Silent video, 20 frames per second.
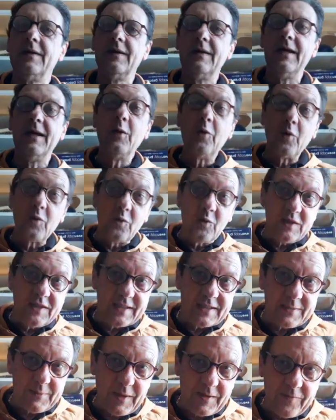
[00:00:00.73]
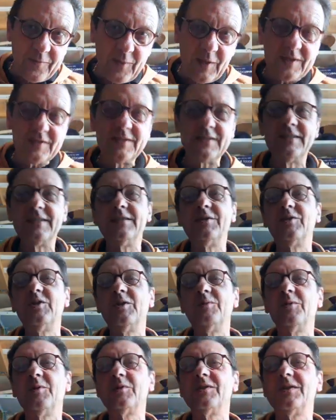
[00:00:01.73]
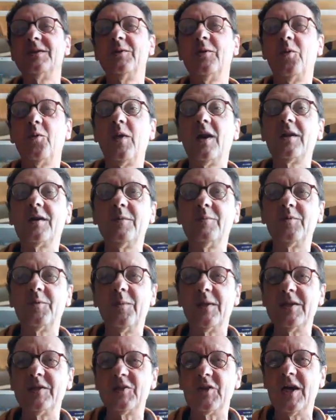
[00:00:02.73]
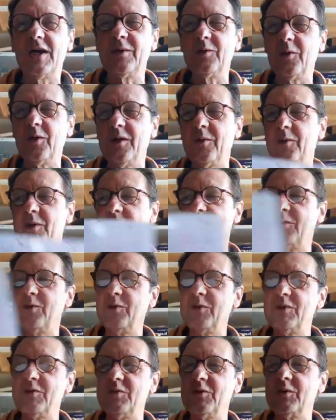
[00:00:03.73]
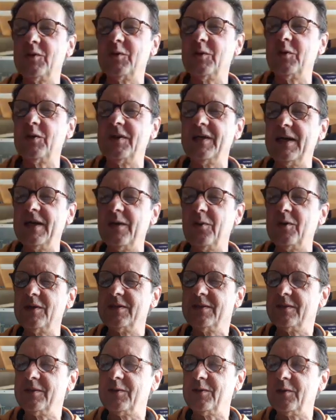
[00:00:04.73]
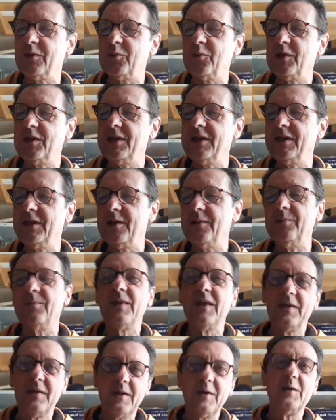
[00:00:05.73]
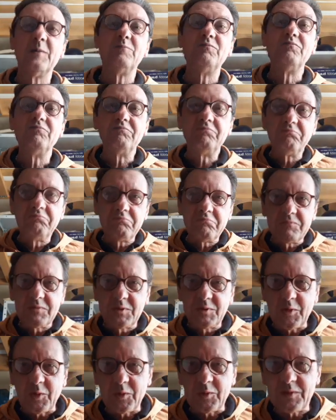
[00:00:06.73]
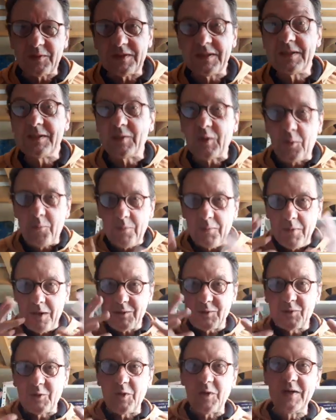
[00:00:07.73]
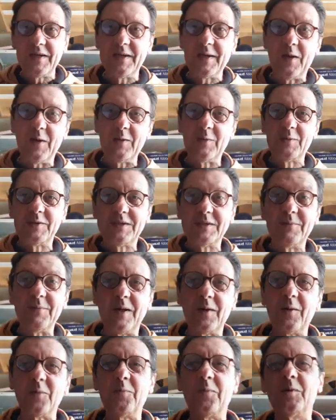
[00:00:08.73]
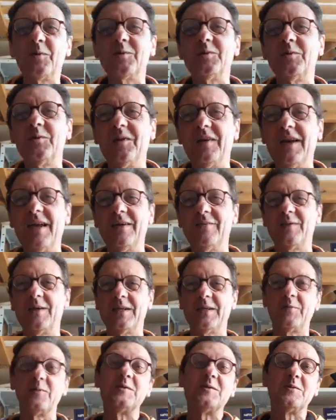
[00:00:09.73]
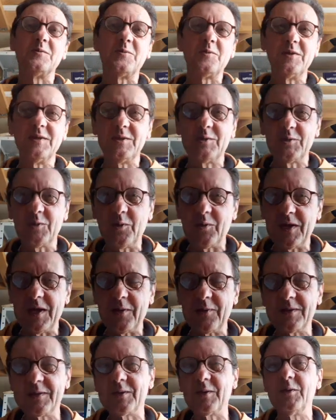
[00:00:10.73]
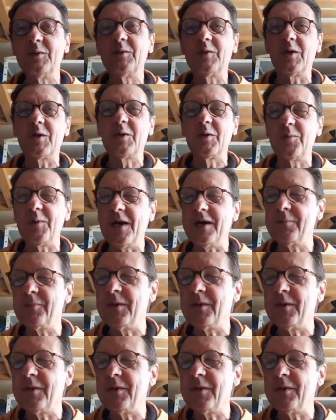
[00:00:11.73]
Hello, greetings, my friends. This is Gillesmansillon. Welcome to my channel. I wanted to wish you a good day. I wasn't really... So there's so much going on within my own personal life that I wasn't really sure what I was going to talk about.